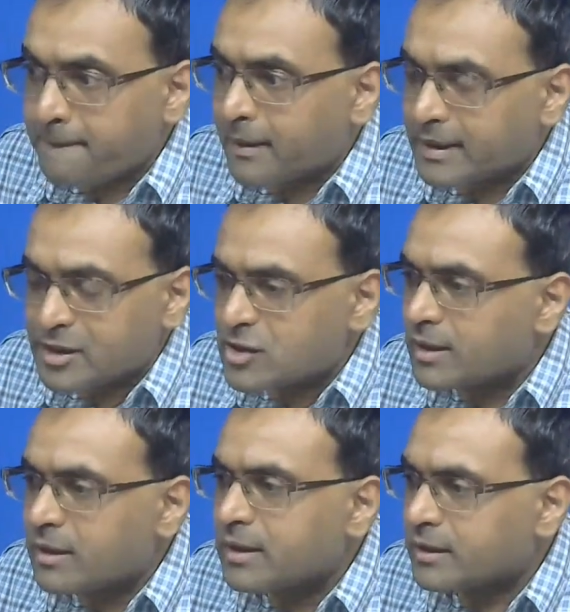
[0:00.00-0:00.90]
But in
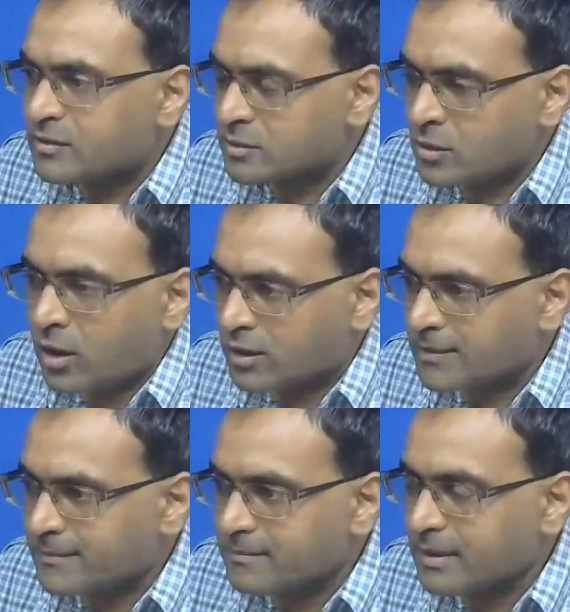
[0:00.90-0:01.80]
general, it is not.
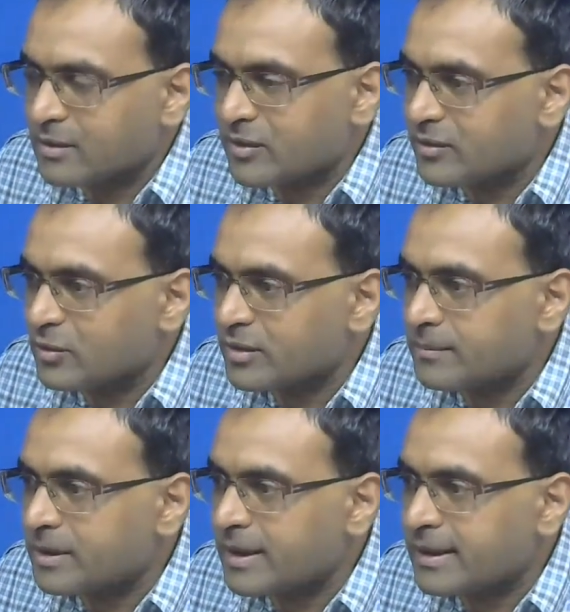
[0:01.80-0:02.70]
Because you
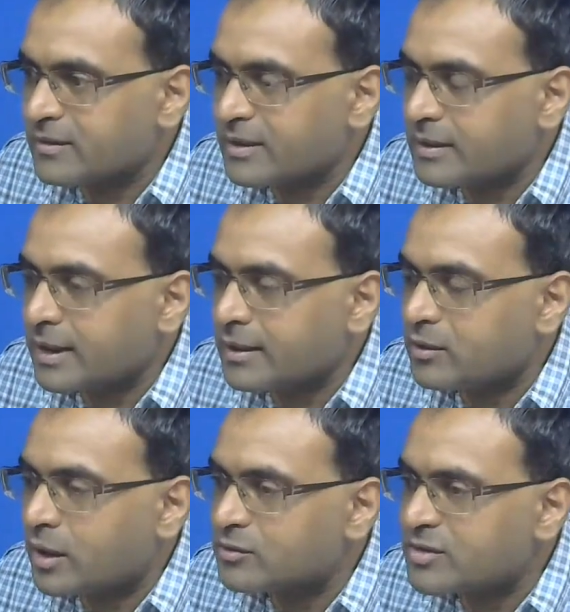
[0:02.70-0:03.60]
simply take a signal and
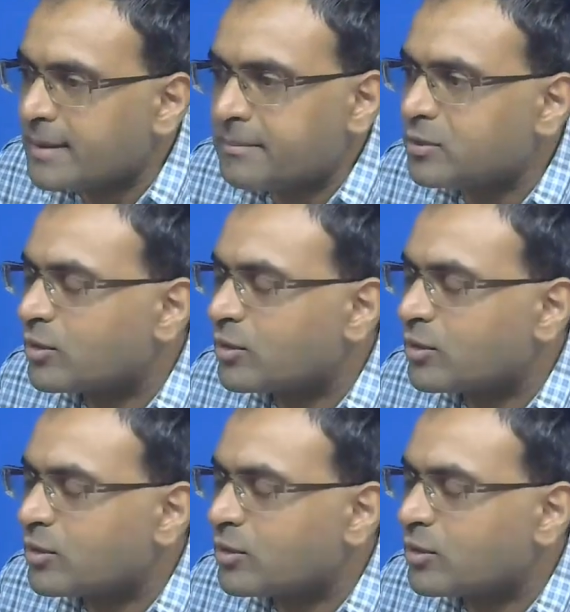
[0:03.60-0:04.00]
you downsample,